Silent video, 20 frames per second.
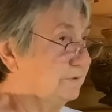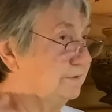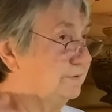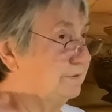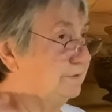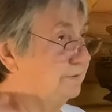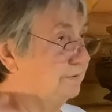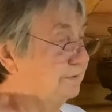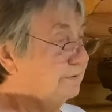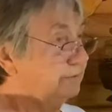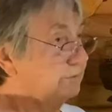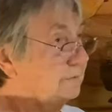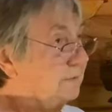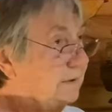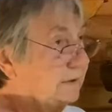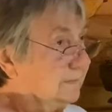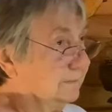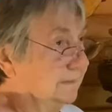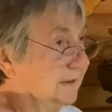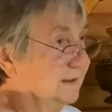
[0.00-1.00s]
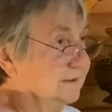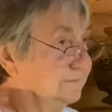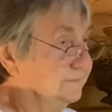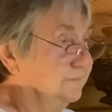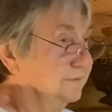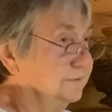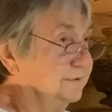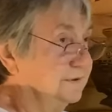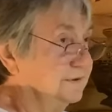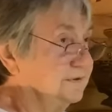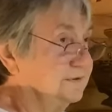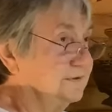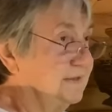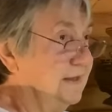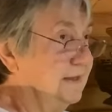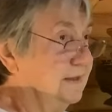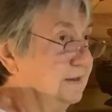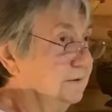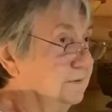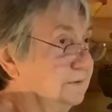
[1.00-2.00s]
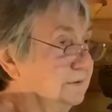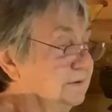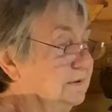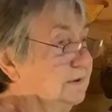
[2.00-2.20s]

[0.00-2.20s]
do mindfulness now,